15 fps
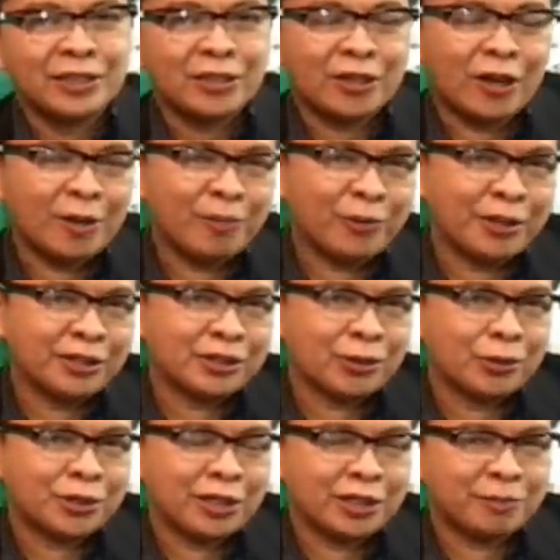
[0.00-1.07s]
corporate
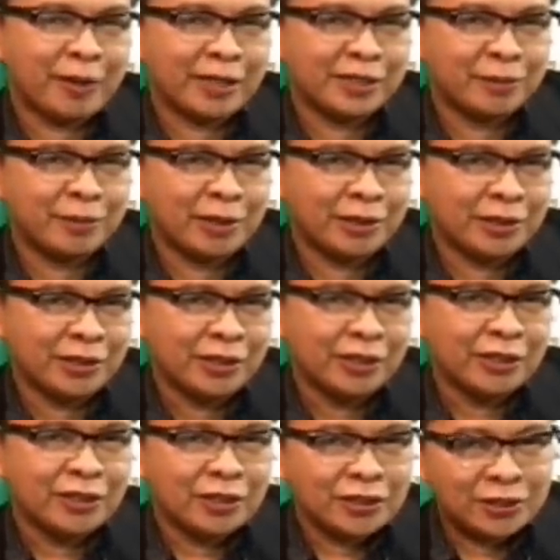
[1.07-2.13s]
social responsibility.
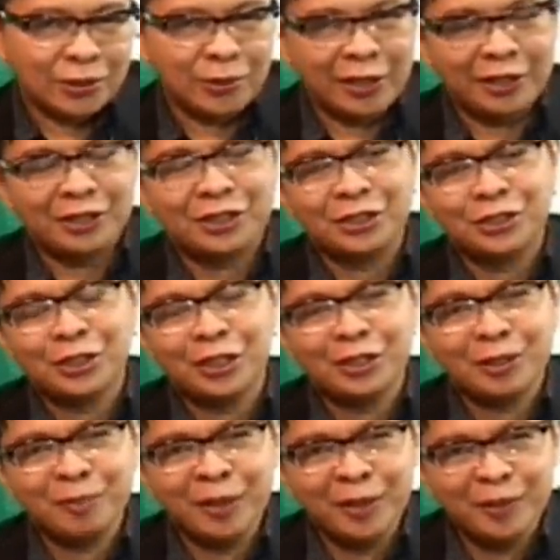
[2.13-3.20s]
So ladies and
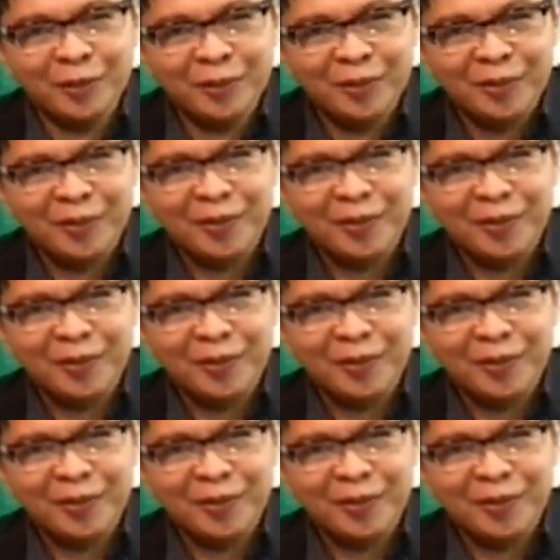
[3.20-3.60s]
gentlemen,